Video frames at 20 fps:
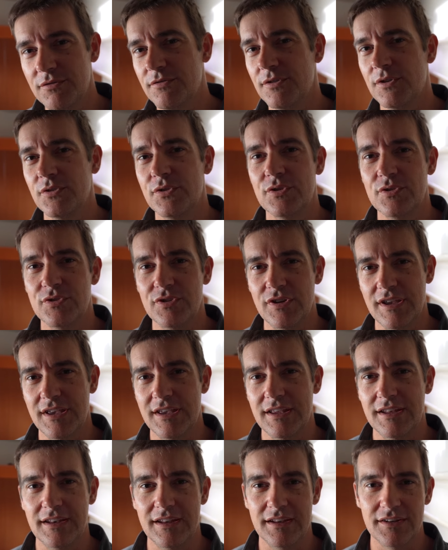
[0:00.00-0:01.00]
the filters
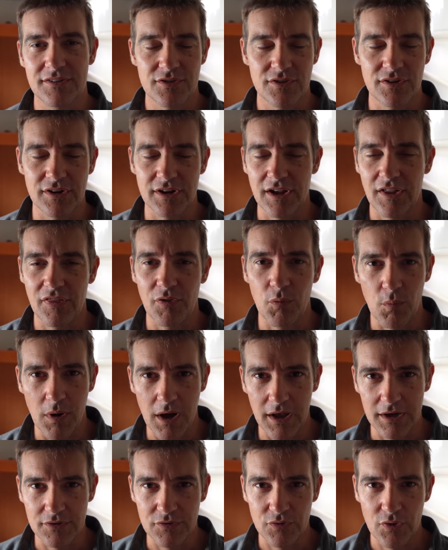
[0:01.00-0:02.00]
in and turning on the
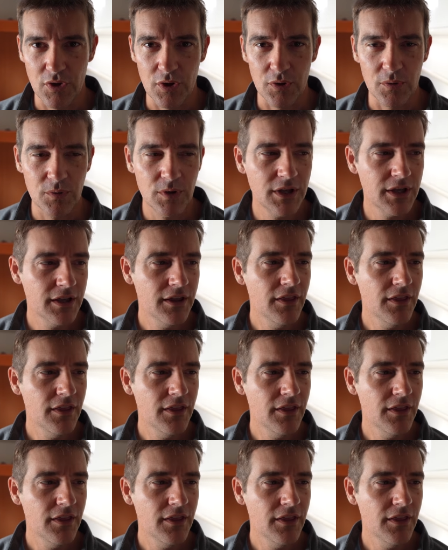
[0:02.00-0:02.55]
water though.